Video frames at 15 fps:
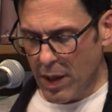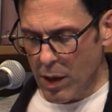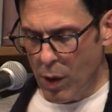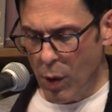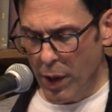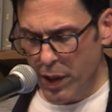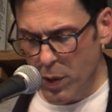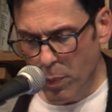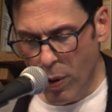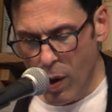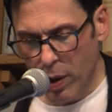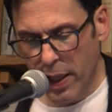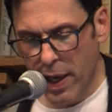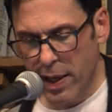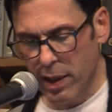According to
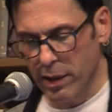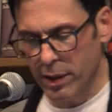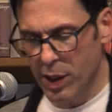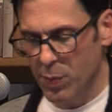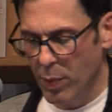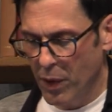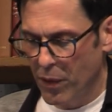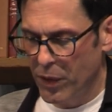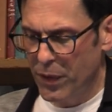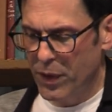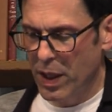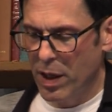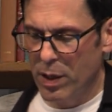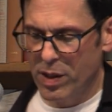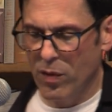Paul Kendall in his book
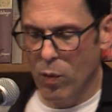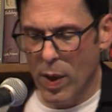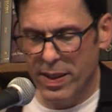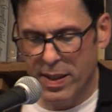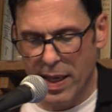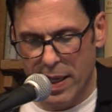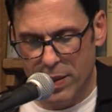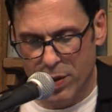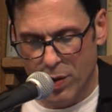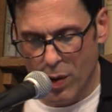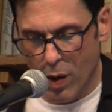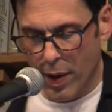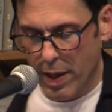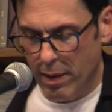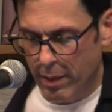50 Years of West Side
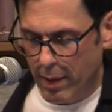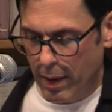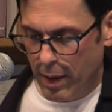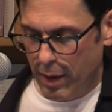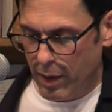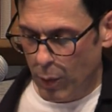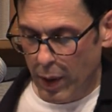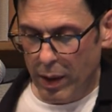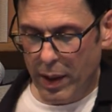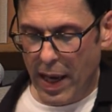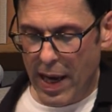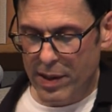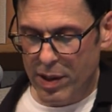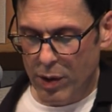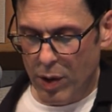Story, The Real
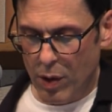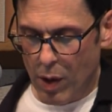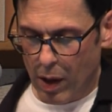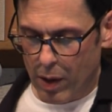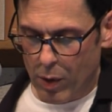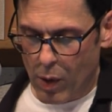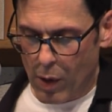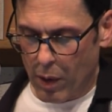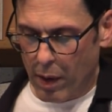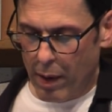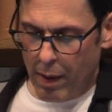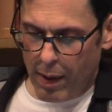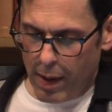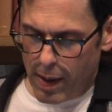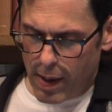Gangs in New York, quote,
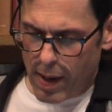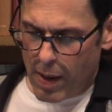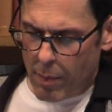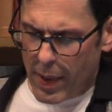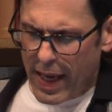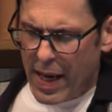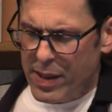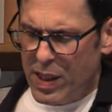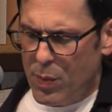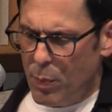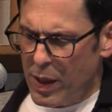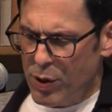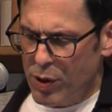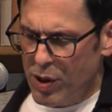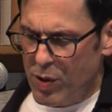many had
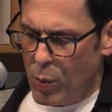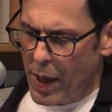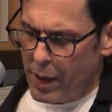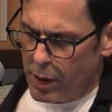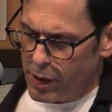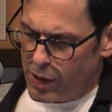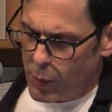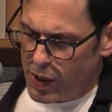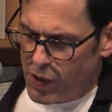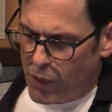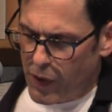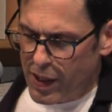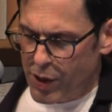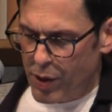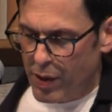special sweaters which
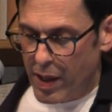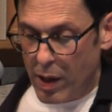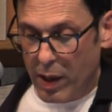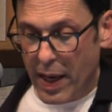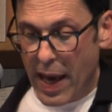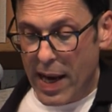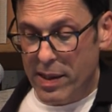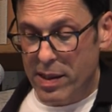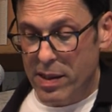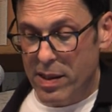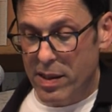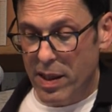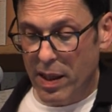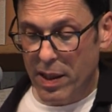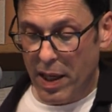featured their gang's
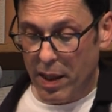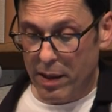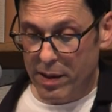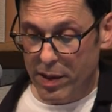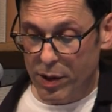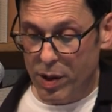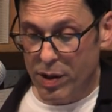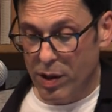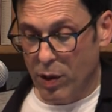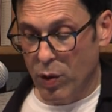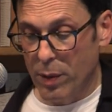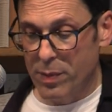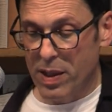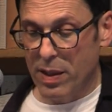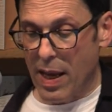insignia, such as a
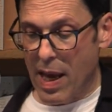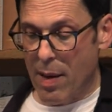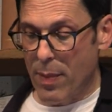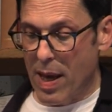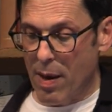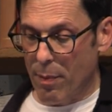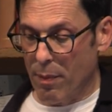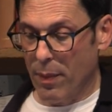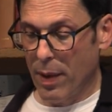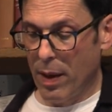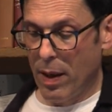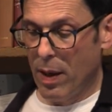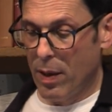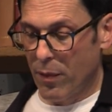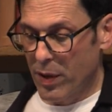crimson M.M.
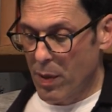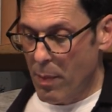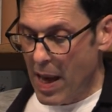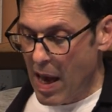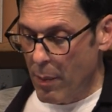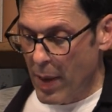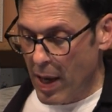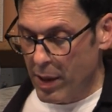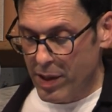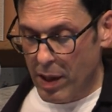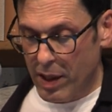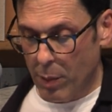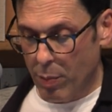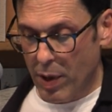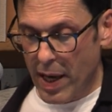for the Mau Maus
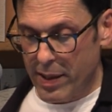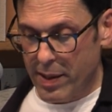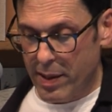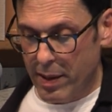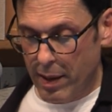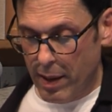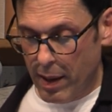on the breast.